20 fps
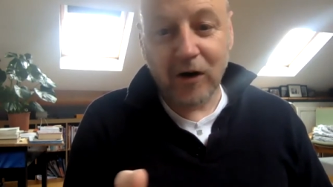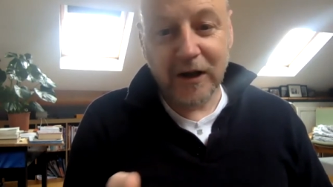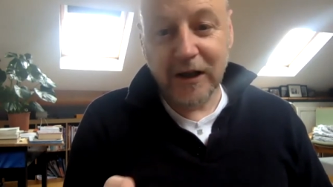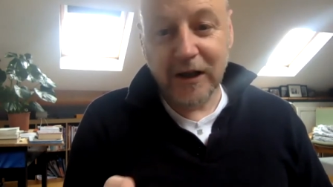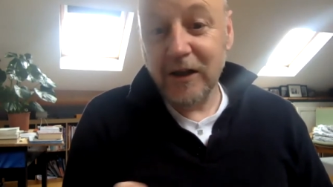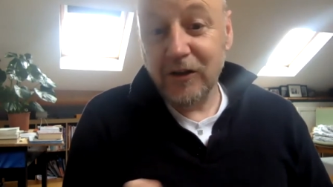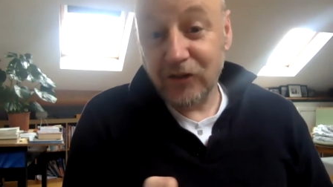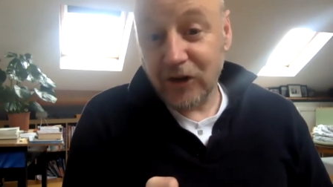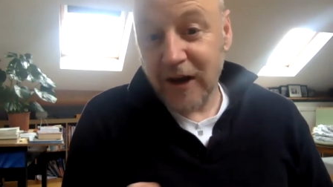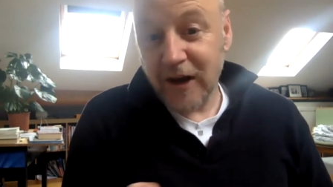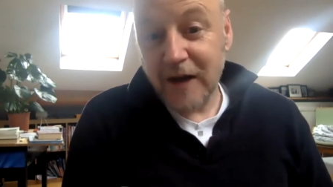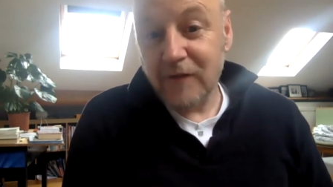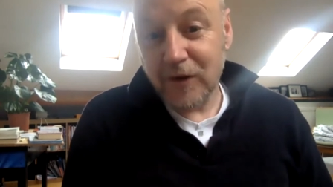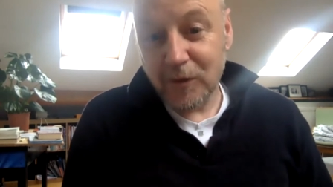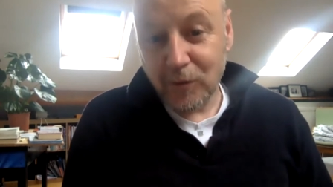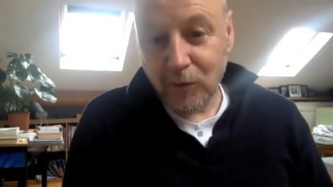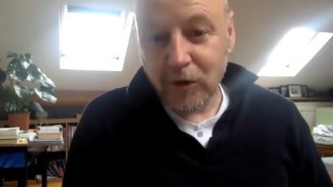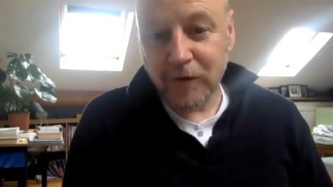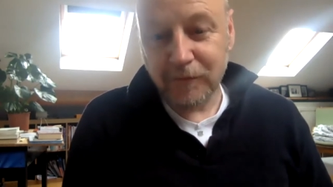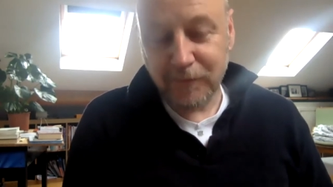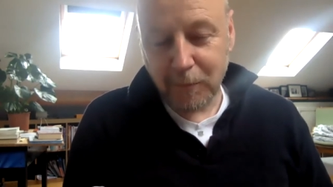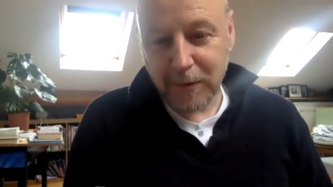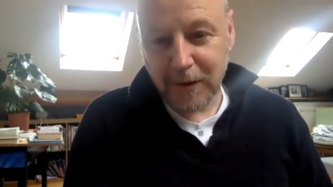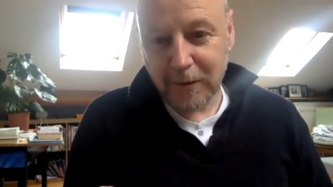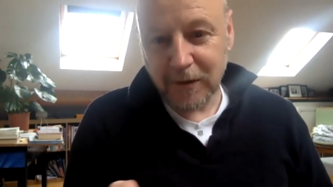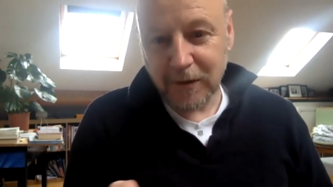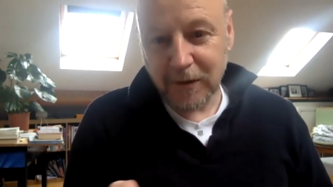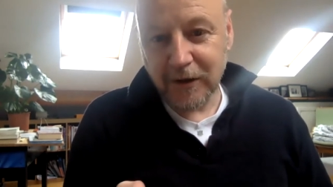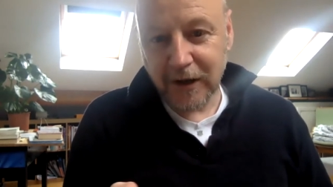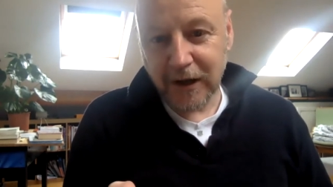each and every one of the
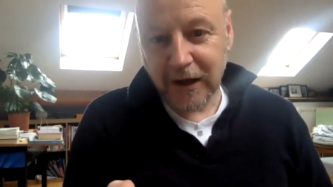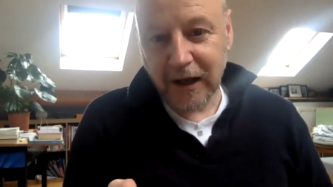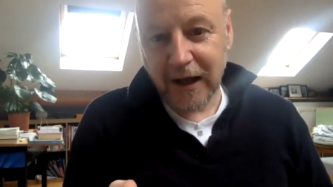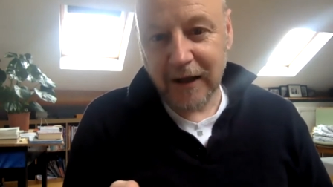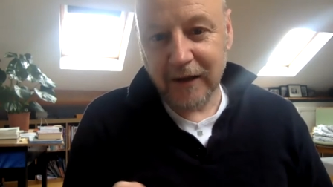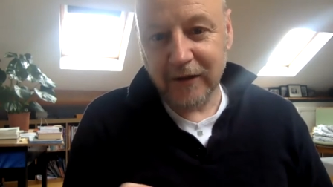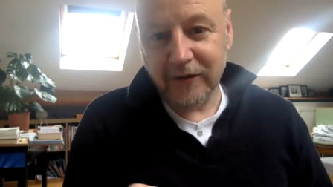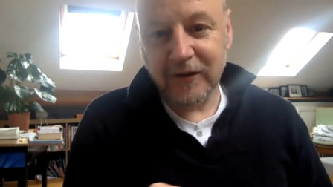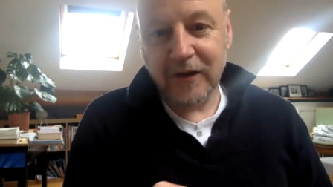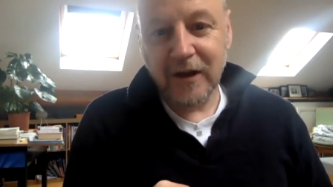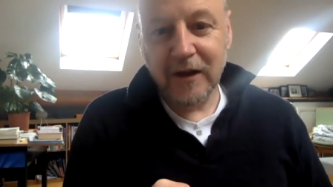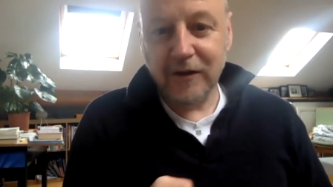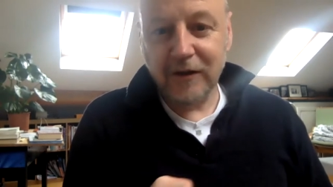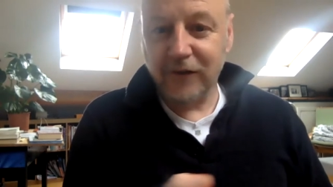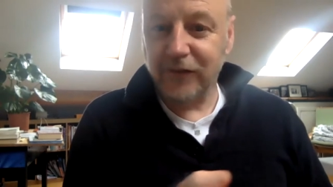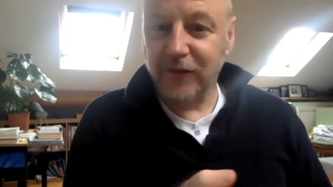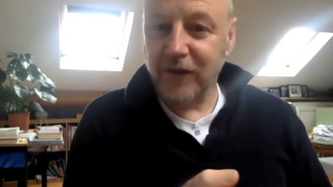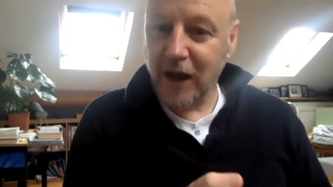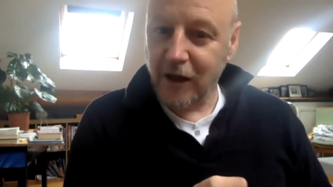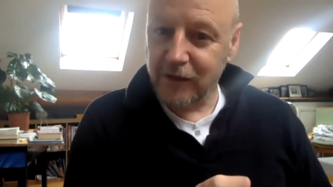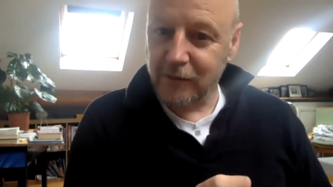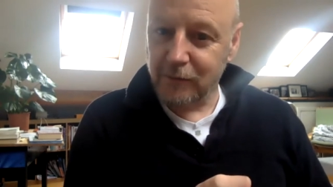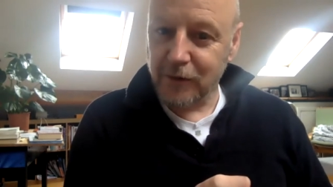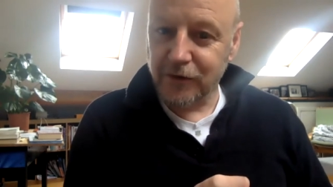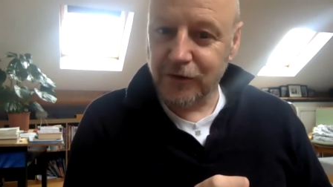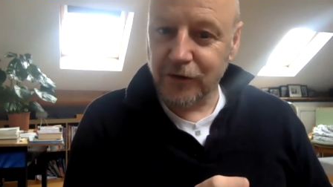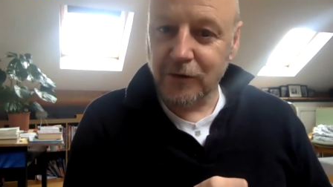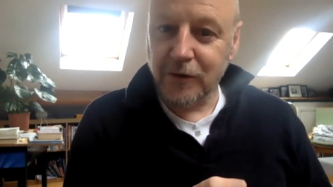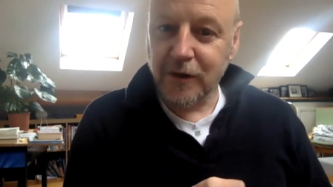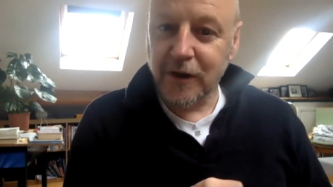people in the class to see how they were
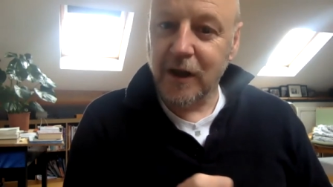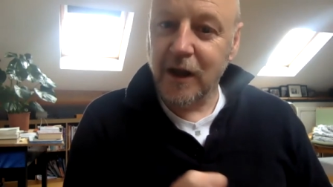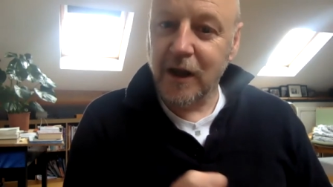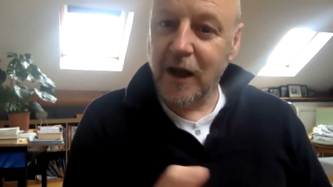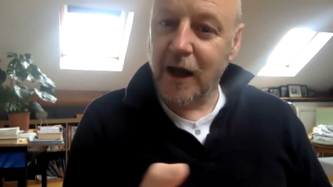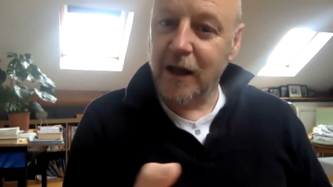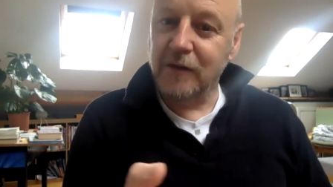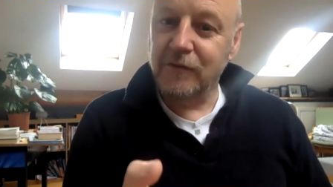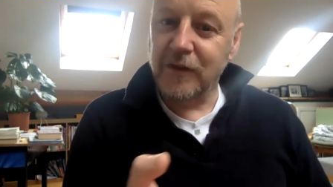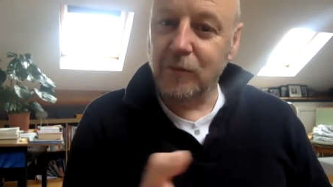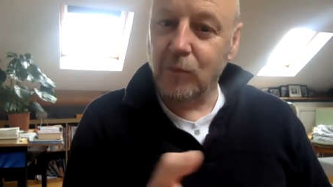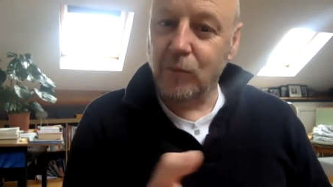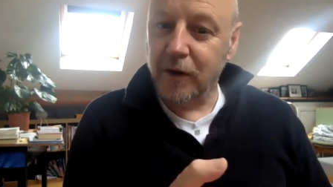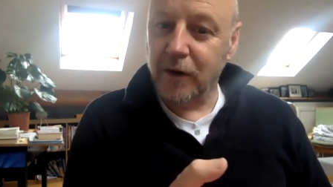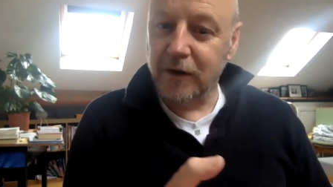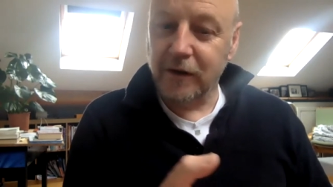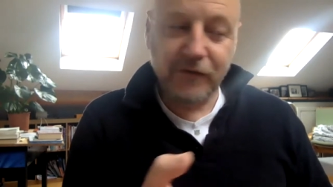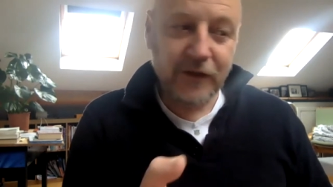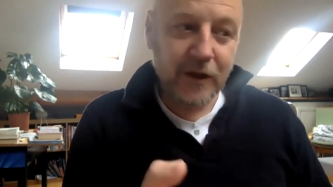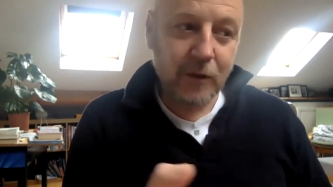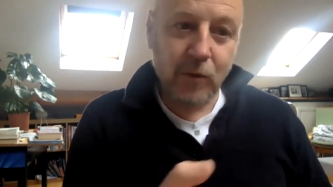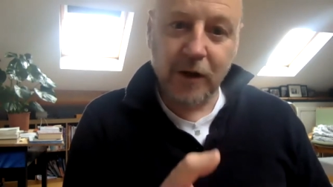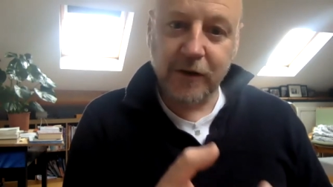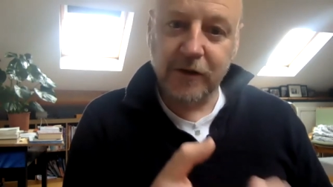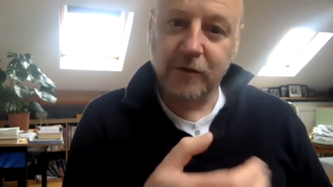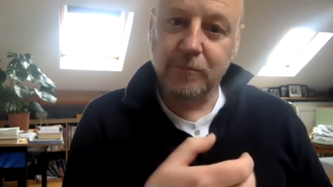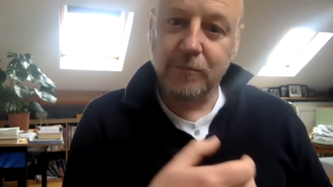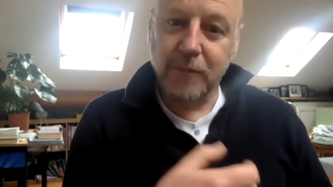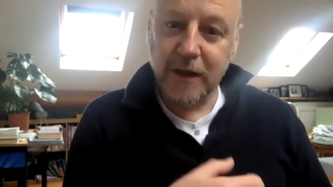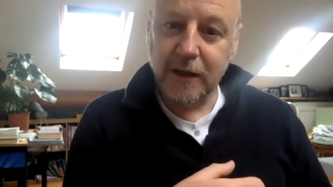doing and if he want if they
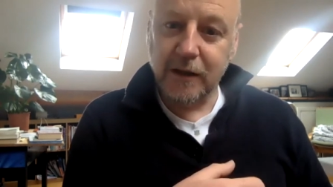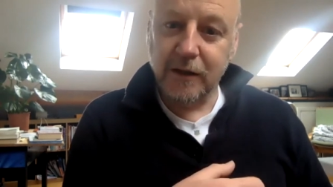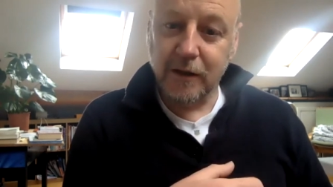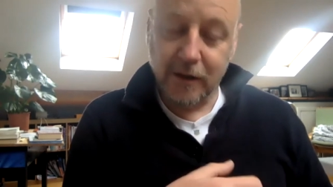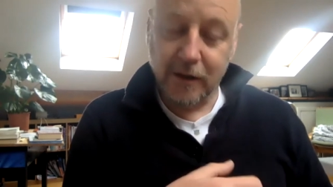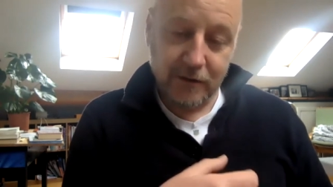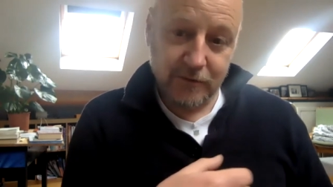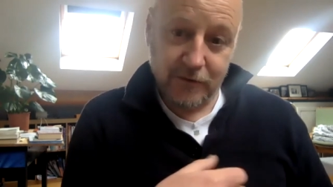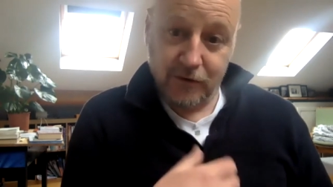wanted me uh,